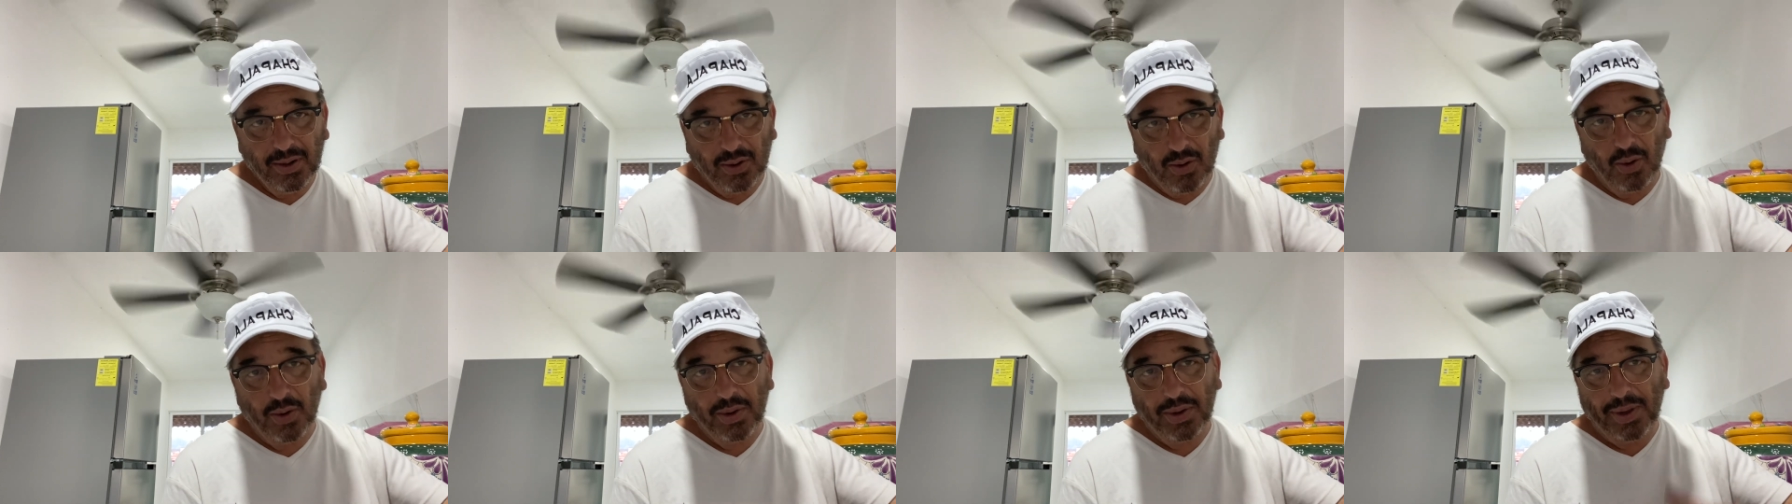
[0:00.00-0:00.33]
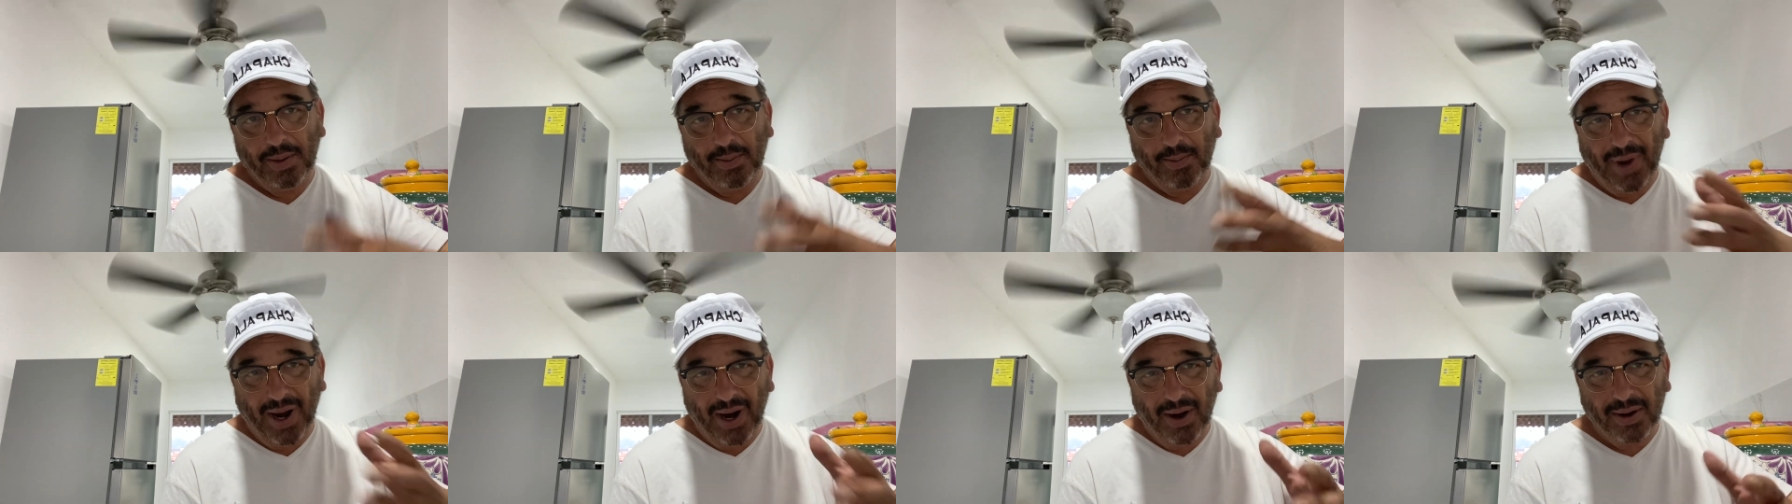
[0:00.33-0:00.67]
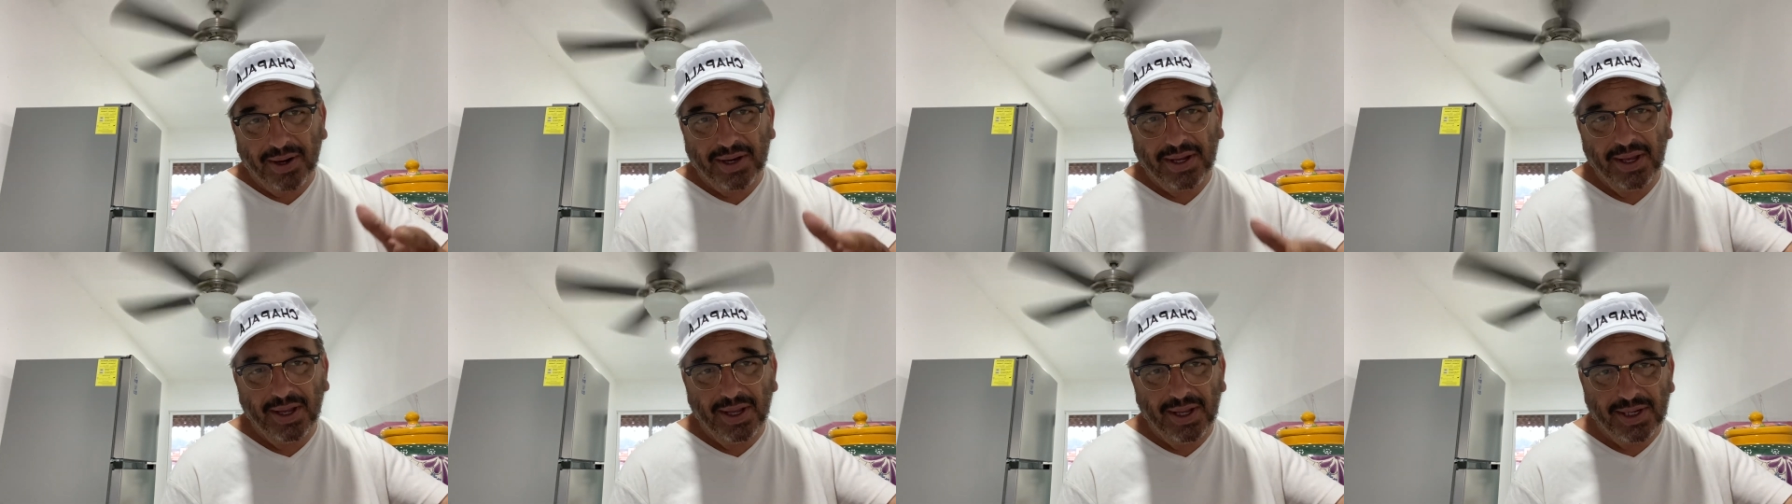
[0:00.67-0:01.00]
go to the
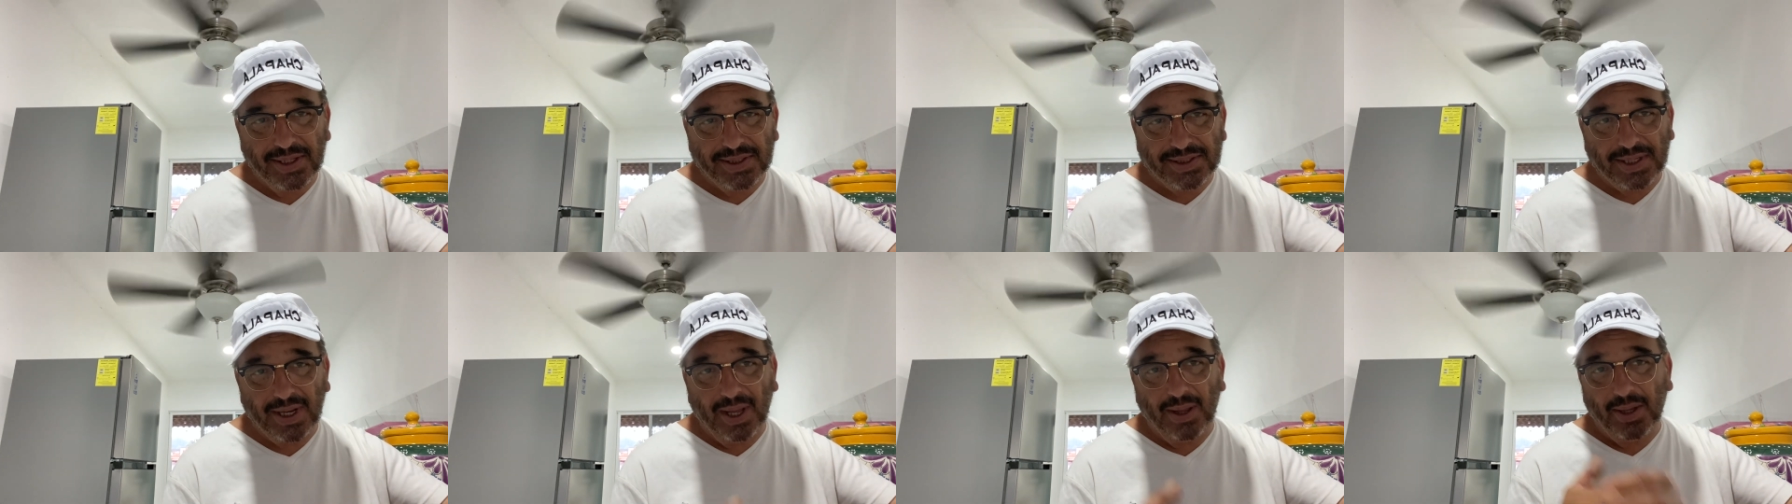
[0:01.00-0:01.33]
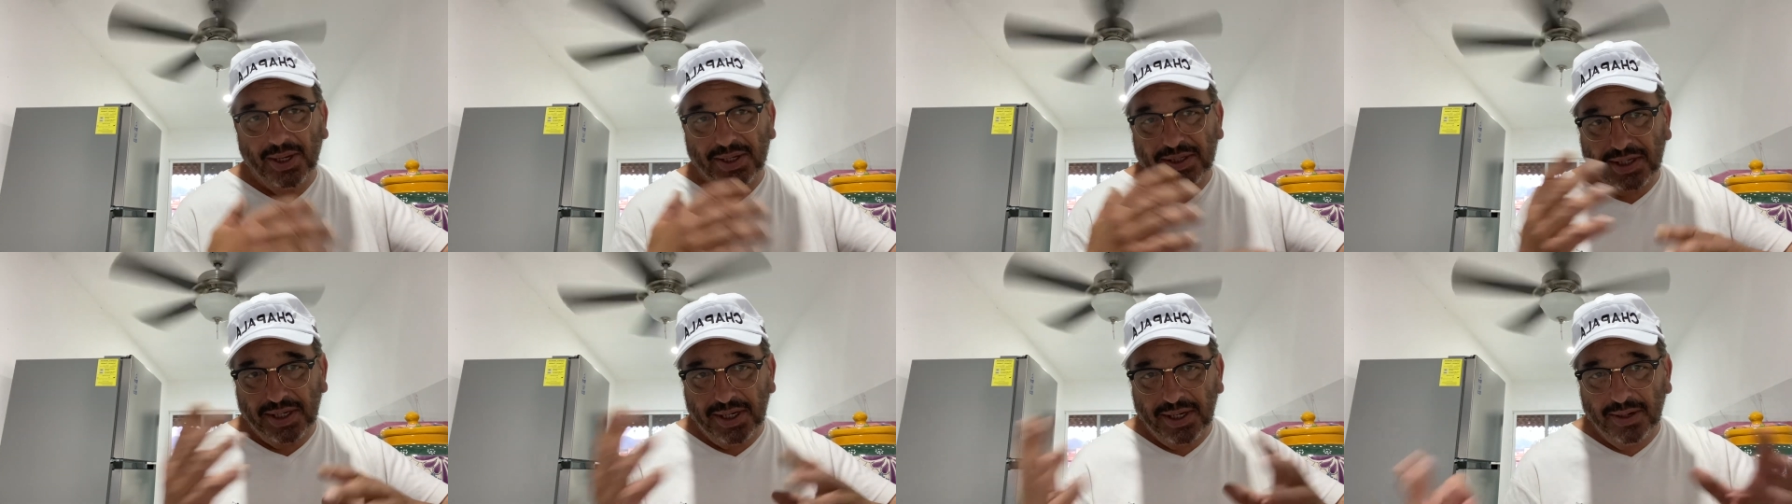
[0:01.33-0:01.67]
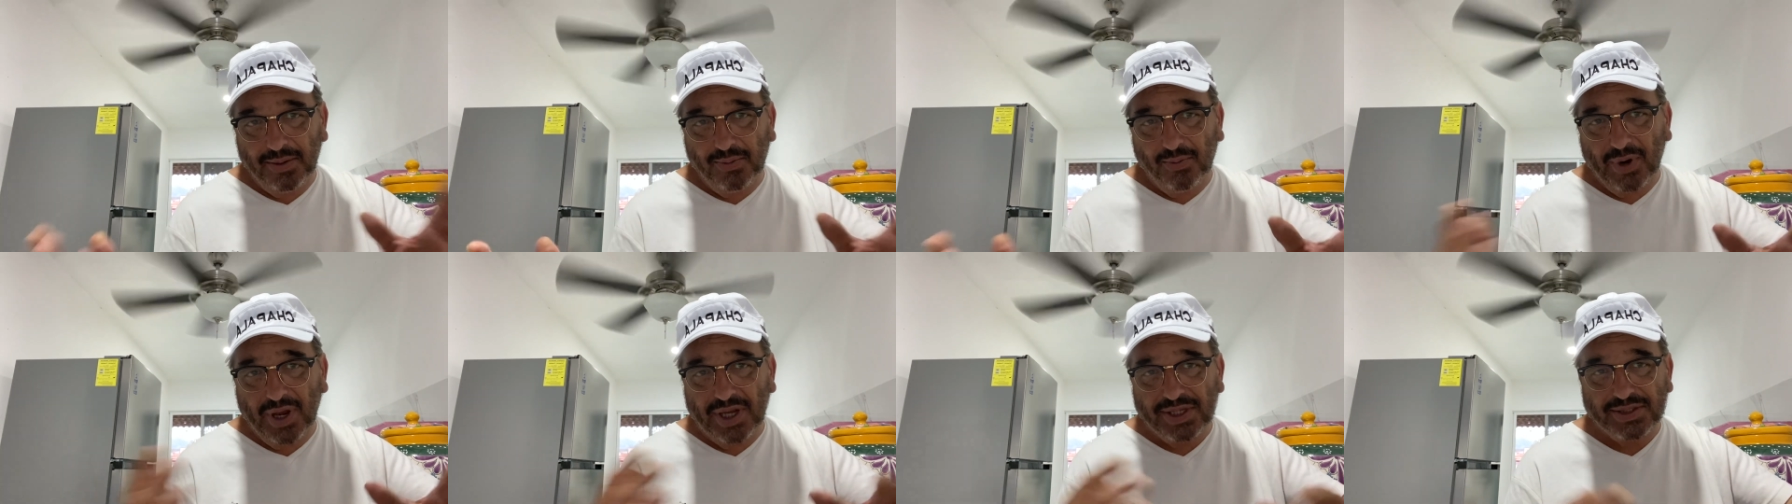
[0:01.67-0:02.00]
markets. I like to
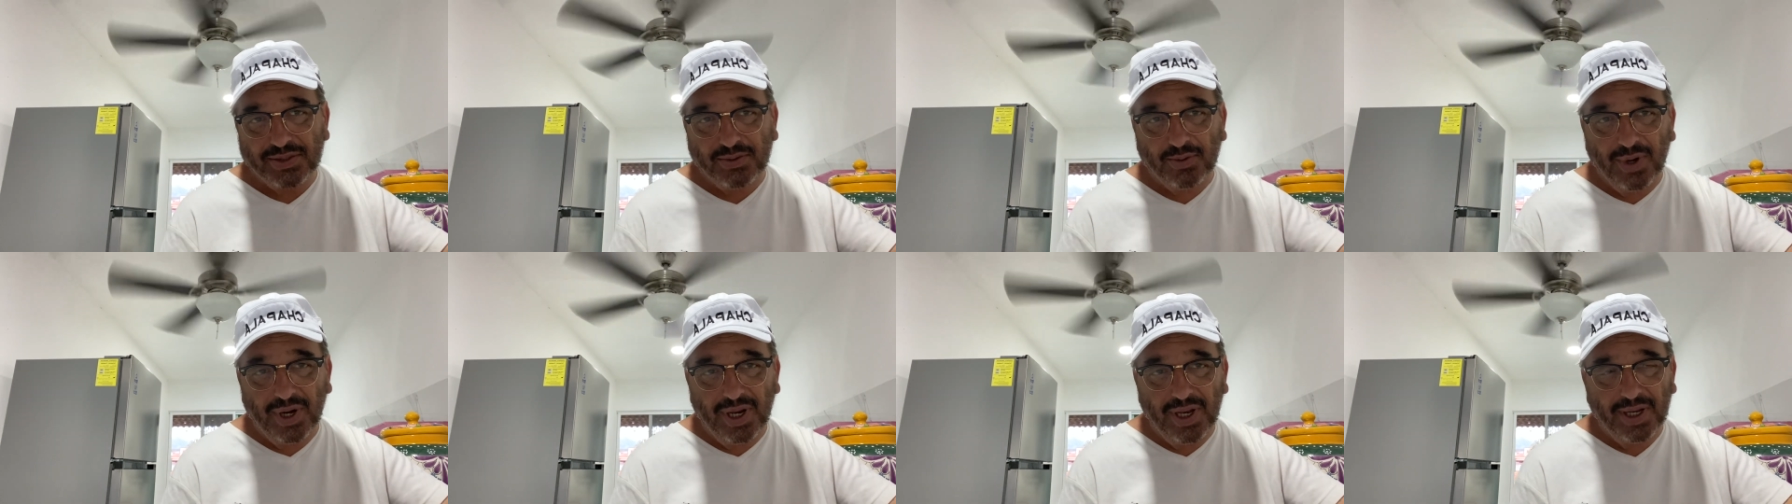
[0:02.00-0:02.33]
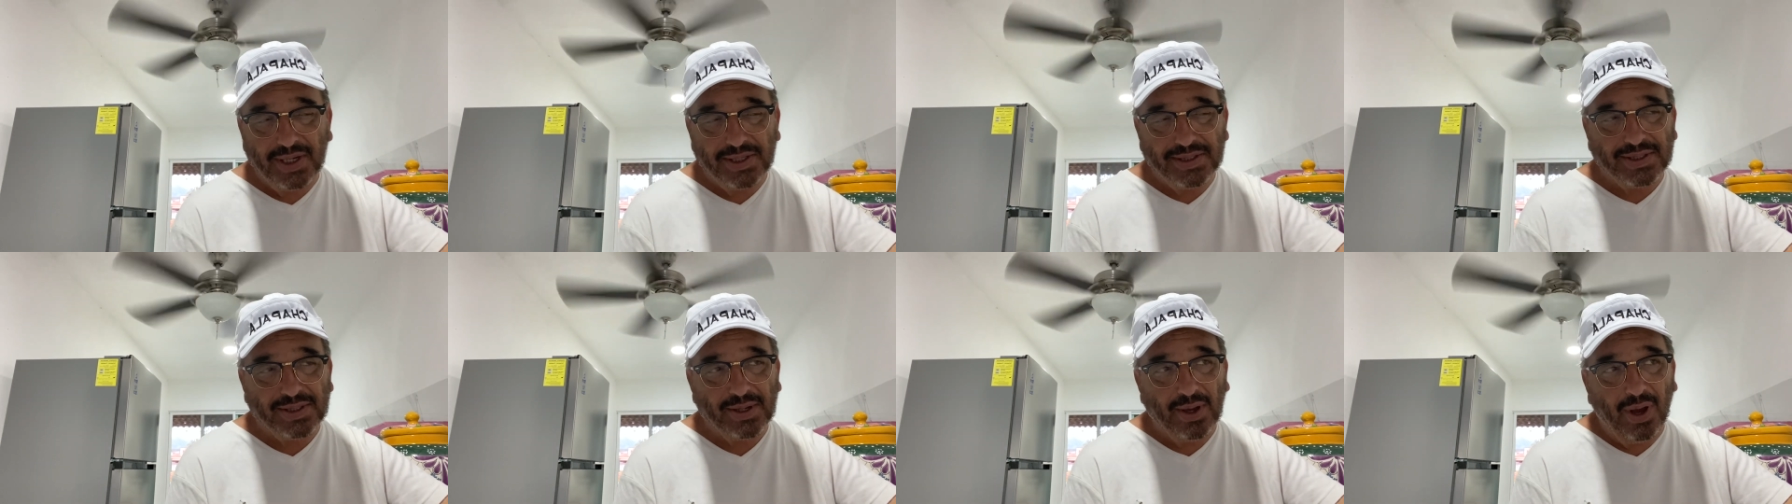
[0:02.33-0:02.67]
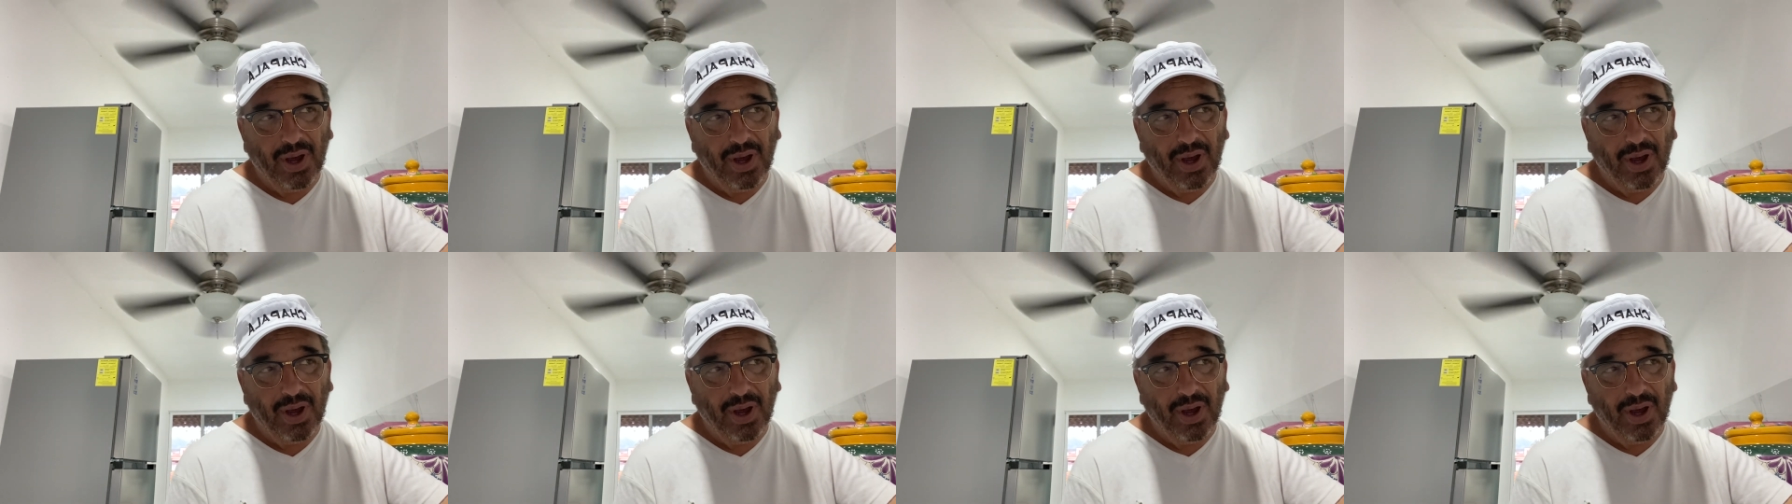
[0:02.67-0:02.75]
eat at restaurants,